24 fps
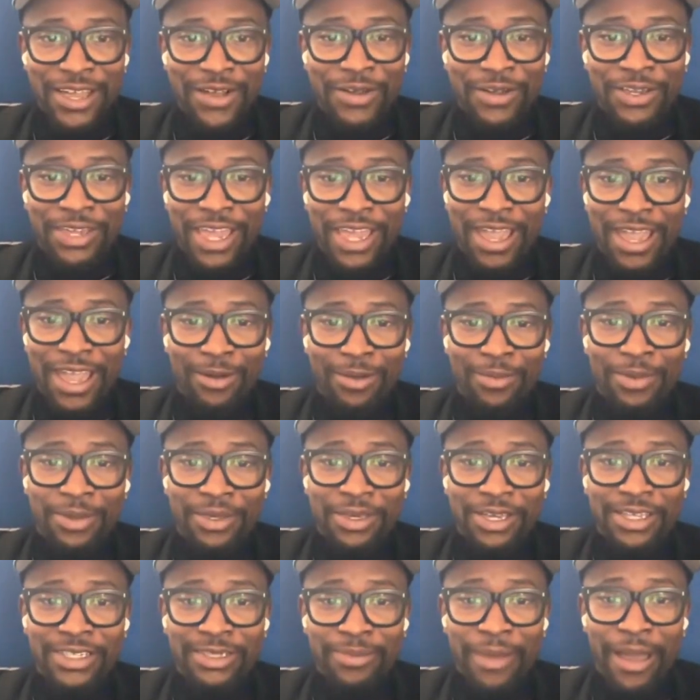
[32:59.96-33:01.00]
on camera
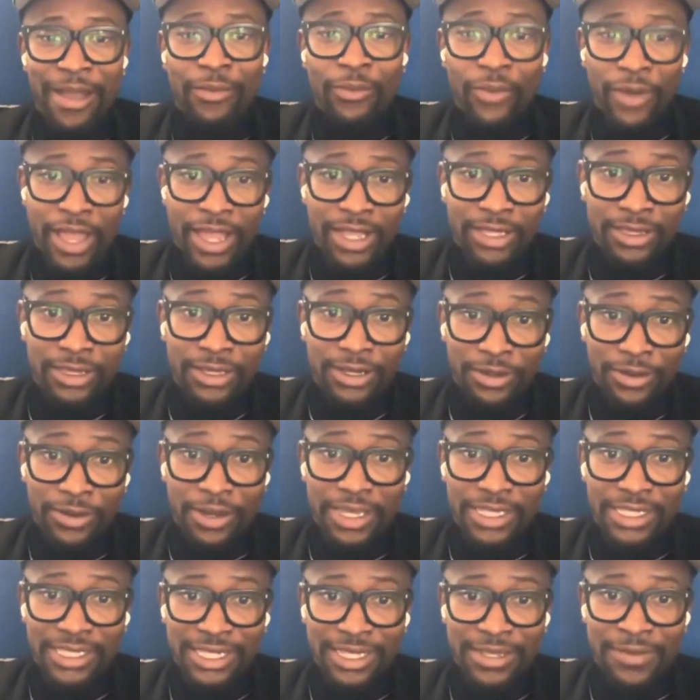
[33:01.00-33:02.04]
because my wig looked
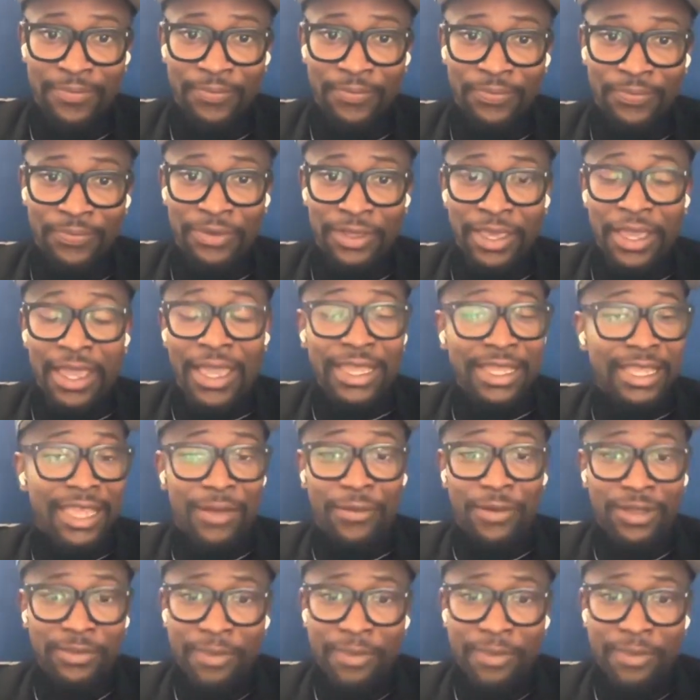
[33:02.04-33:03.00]
crazy. That was